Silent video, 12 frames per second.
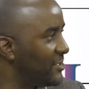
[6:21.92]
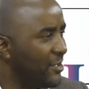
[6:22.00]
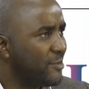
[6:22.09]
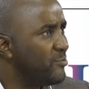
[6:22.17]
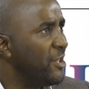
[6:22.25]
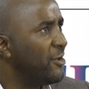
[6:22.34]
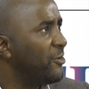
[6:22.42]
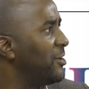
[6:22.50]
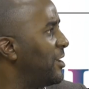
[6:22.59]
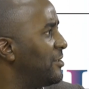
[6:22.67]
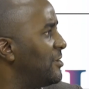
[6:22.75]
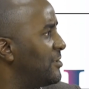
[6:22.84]
So that, by the
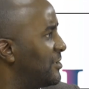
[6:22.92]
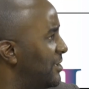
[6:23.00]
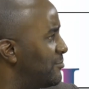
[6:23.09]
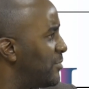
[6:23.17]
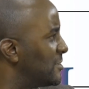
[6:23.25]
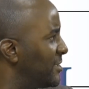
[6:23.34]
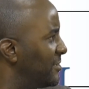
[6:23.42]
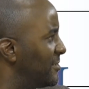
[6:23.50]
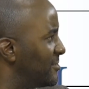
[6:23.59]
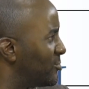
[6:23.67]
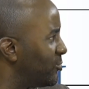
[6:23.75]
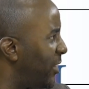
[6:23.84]
way, I think 10%
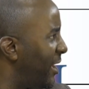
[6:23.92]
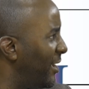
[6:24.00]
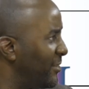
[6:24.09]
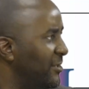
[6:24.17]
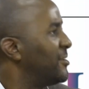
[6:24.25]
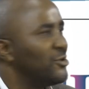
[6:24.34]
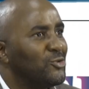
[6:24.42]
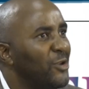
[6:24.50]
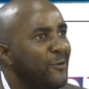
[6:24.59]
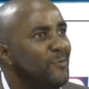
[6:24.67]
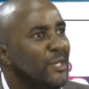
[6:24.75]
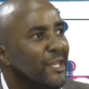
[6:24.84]
is too high. I think it
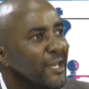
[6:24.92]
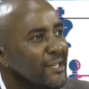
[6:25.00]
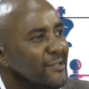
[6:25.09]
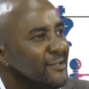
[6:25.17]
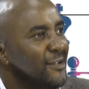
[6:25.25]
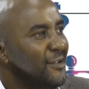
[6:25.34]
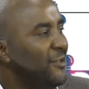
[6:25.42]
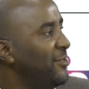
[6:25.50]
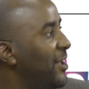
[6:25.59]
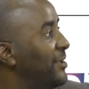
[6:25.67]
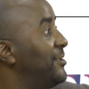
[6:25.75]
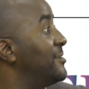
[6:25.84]
should have been 8.
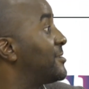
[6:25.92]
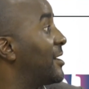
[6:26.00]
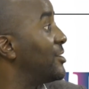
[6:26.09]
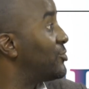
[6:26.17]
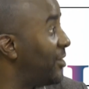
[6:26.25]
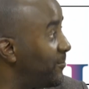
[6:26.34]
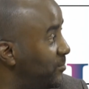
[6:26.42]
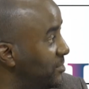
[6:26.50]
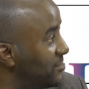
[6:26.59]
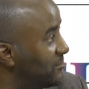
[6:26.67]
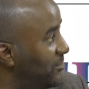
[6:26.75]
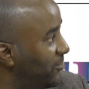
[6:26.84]
That discussion
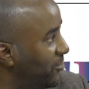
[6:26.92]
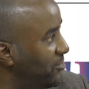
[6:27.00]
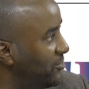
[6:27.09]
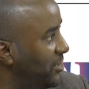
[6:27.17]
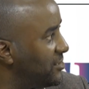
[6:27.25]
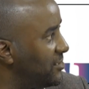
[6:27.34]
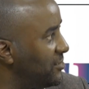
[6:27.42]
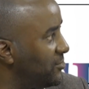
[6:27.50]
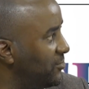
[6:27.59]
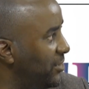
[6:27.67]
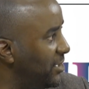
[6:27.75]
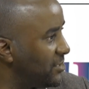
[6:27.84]
happens before you get
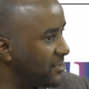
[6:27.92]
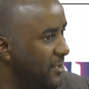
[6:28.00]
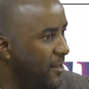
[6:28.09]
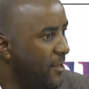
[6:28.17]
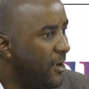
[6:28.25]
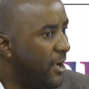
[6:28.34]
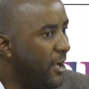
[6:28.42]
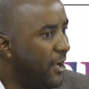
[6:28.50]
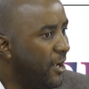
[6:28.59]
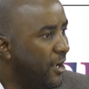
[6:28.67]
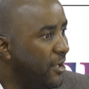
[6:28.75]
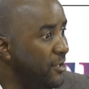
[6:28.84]
into debt.
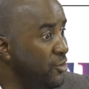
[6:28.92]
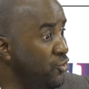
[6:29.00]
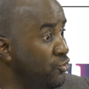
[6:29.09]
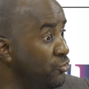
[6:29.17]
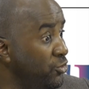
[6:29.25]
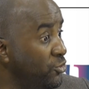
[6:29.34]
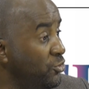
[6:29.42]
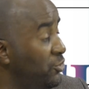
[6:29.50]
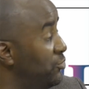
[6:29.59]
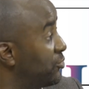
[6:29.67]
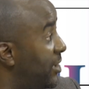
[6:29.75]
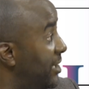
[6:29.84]

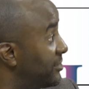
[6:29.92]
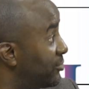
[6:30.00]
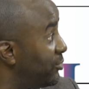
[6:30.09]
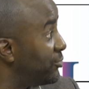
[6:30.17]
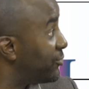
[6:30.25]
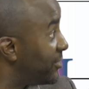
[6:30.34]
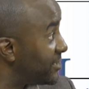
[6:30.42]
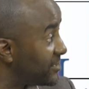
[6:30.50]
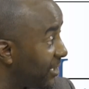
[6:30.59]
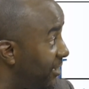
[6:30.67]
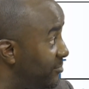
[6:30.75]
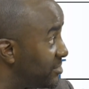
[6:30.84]
You can't control the
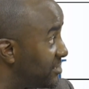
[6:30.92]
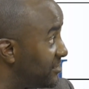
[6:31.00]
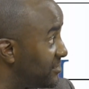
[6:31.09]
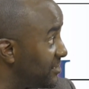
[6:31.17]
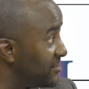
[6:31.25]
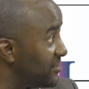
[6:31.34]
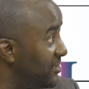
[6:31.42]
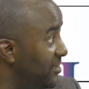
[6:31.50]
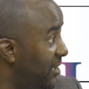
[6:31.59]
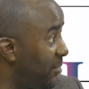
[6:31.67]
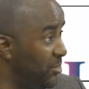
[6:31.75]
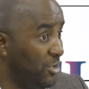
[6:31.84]
circumstances.
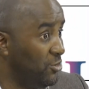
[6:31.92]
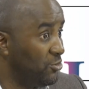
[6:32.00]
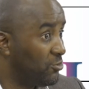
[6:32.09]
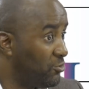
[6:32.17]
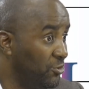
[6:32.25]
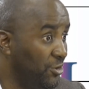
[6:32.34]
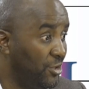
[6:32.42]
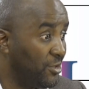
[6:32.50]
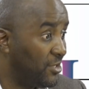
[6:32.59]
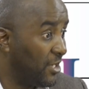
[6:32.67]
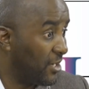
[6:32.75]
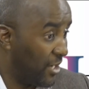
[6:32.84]
I mean, you could
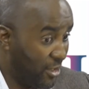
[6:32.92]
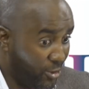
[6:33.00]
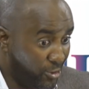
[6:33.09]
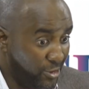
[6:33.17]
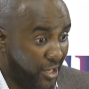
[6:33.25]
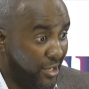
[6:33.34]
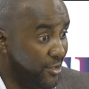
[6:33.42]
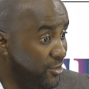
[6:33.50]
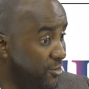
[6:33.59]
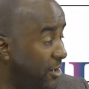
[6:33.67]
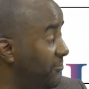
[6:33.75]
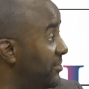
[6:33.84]
take a loan and
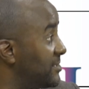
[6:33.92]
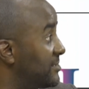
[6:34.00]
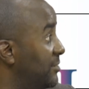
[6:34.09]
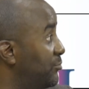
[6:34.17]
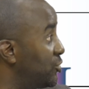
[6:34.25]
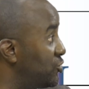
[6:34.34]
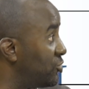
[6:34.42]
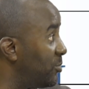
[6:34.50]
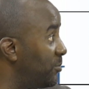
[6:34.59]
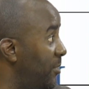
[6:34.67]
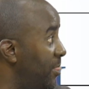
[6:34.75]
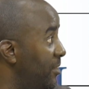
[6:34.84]
you have a stable
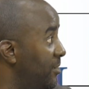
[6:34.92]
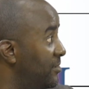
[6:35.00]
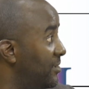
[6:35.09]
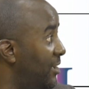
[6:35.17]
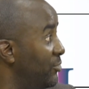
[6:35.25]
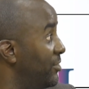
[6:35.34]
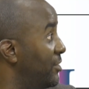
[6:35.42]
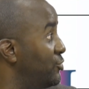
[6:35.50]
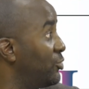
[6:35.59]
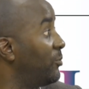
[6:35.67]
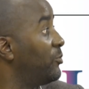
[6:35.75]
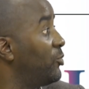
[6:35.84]
job, and when the
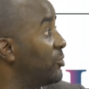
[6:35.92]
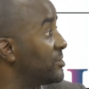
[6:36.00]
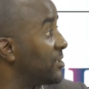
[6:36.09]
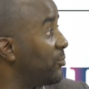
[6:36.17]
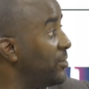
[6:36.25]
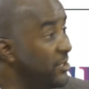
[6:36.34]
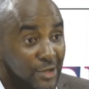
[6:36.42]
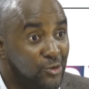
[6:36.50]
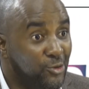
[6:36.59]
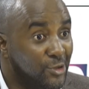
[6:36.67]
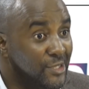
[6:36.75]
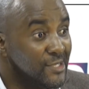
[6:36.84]
job goes away, then
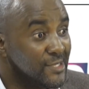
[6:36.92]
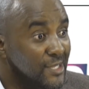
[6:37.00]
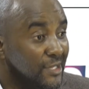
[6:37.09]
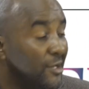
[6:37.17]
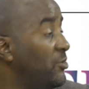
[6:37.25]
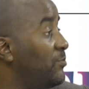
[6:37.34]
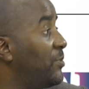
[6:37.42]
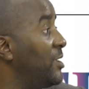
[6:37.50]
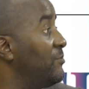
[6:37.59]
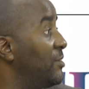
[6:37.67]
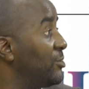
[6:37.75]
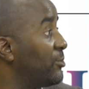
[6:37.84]
you notice that a
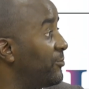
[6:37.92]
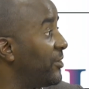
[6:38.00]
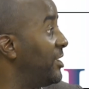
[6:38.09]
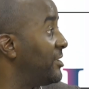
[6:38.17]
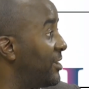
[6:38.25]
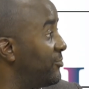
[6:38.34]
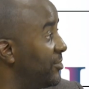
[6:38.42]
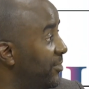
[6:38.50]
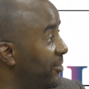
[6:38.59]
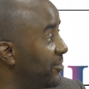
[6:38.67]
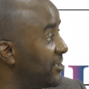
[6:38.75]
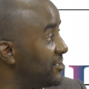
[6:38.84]
repayment of
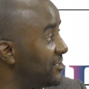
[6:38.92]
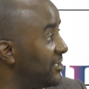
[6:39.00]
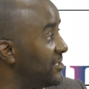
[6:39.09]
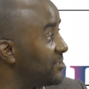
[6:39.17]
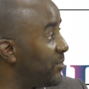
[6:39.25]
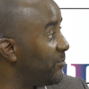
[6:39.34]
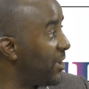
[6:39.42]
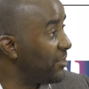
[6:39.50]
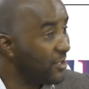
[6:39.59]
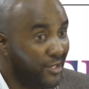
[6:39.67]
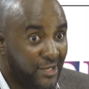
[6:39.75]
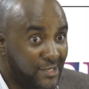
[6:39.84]
800,000 shillings per
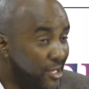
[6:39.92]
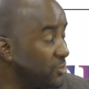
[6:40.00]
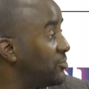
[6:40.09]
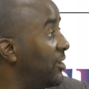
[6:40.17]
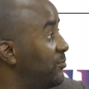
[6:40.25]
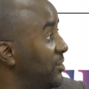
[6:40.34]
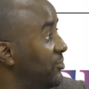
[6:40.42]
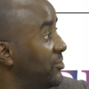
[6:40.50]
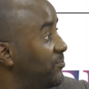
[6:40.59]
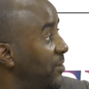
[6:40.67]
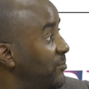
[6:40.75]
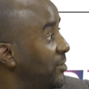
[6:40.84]
month is actually a big
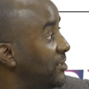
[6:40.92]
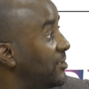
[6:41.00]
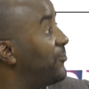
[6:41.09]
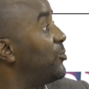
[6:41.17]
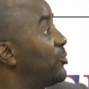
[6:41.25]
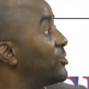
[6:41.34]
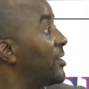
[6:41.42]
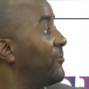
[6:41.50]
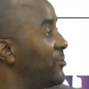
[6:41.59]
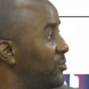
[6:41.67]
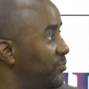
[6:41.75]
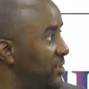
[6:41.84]
repayment if you don't
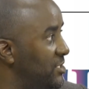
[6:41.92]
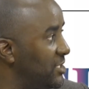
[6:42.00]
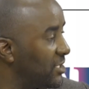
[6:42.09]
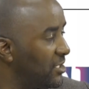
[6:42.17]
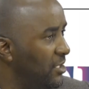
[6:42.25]
have your paycheck.